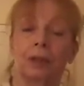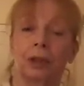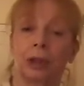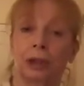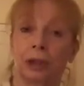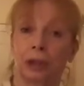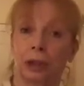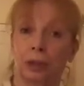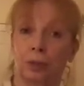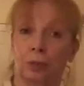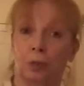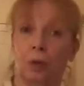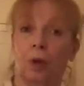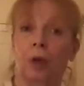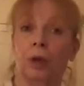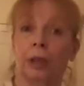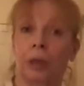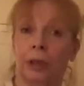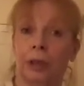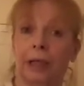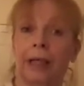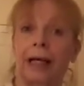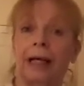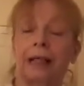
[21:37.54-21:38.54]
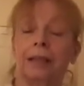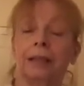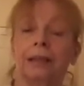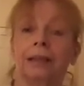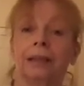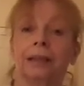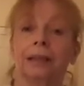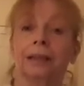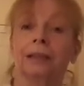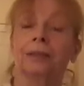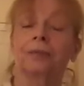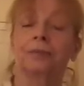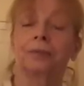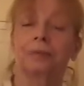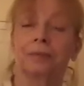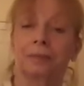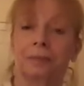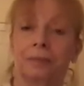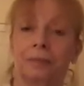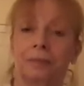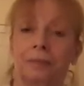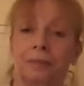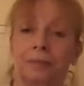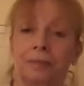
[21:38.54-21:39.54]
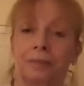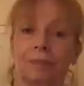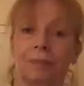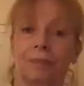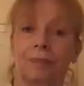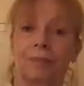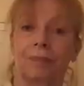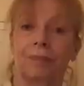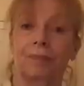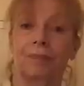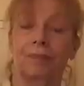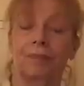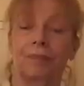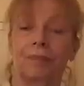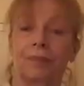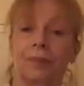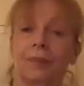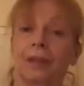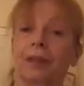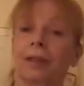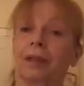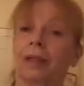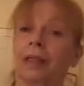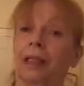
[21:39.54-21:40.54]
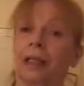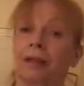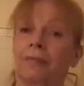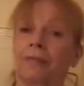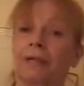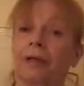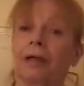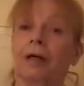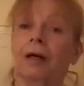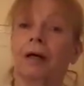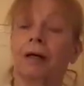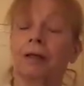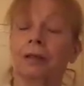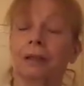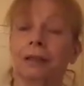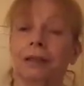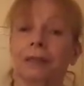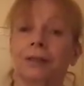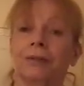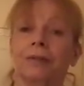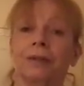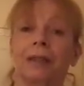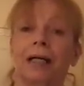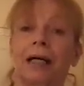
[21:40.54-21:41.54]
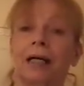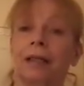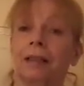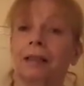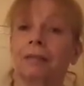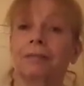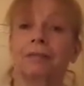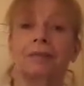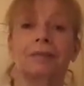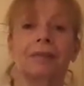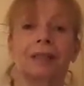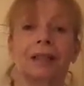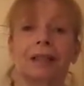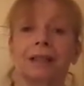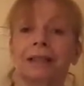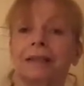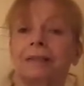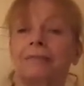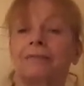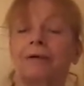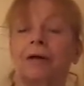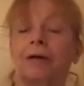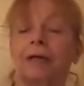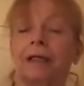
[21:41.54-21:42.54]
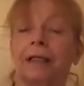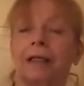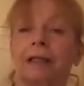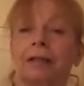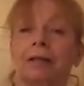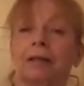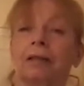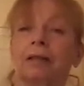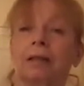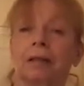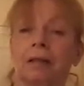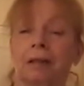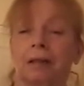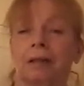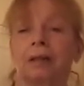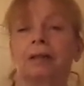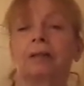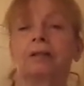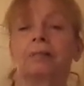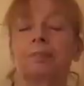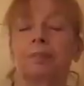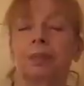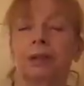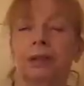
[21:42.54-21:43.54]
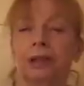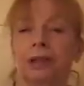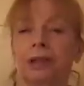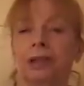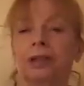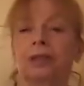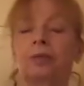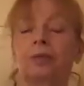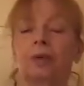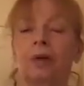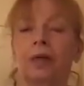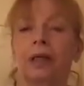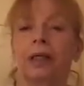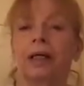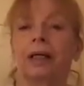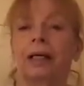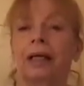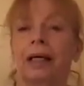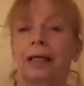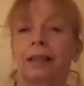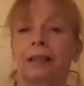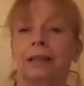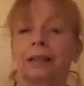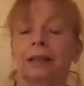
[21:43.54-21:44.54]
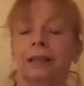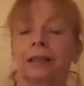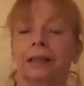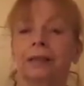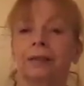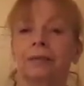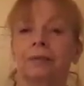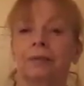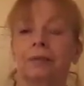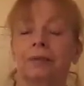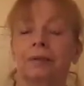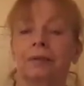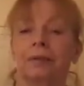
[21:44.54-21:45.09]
Do what you can do. And if you can't do that, that's fine. But do what you can do.